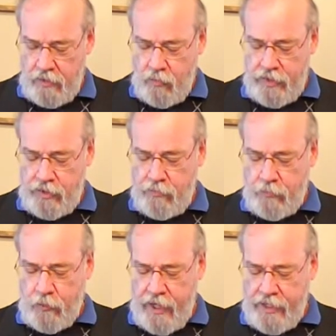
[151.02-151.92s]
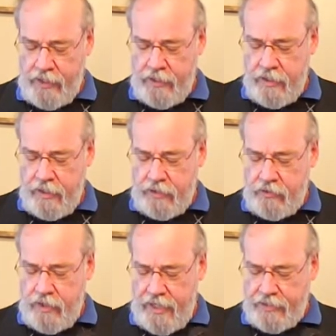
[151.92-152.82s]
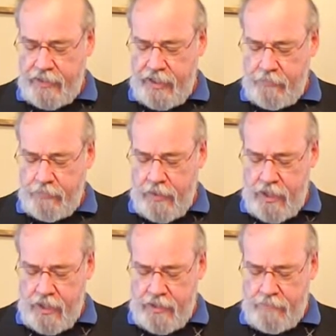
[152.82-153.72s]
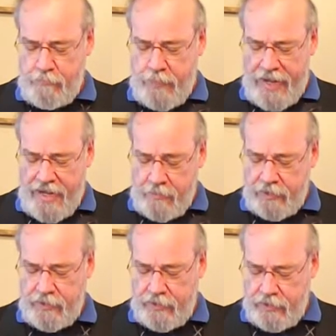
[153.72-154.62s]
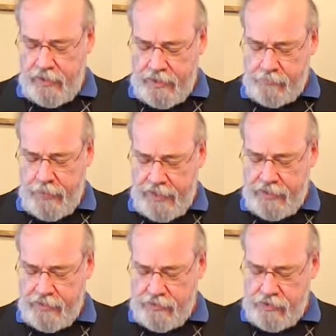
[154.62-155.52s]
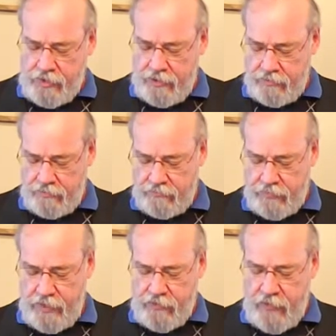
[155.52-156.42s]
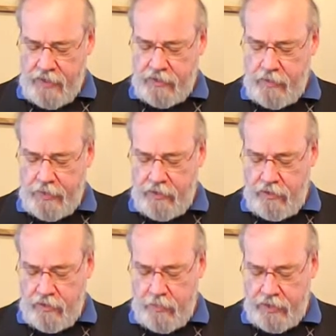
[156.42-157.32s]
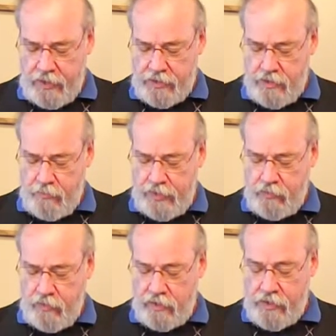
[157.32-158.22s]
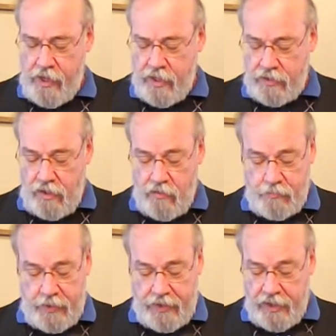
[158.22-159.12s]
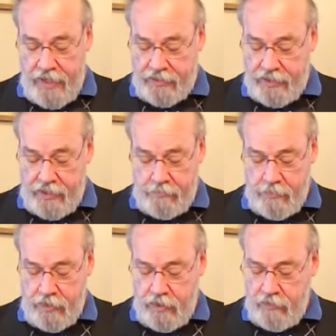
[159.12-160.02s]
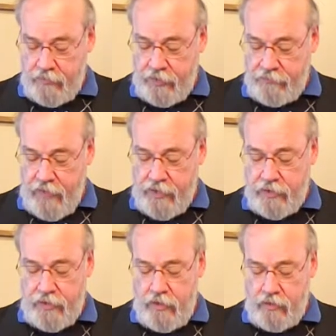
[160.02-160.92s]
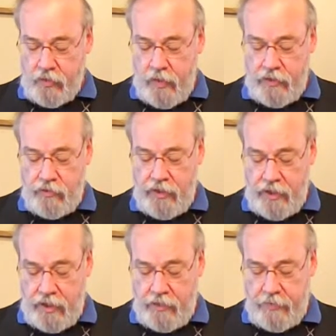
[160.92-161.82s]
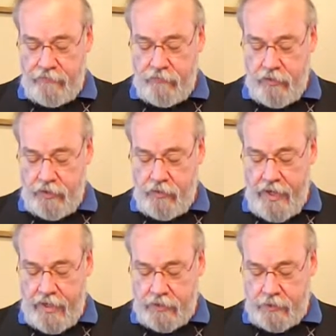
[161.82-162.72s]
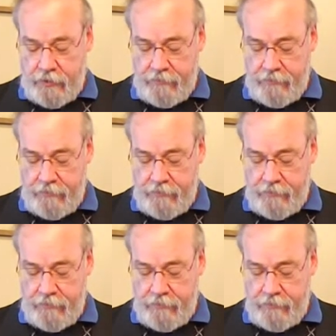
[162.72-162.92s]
When you pray, do not keep on babbling like pagans, for they think they'll be heard because of their many words. Don't be like them, for your Father knows what you need before you ask.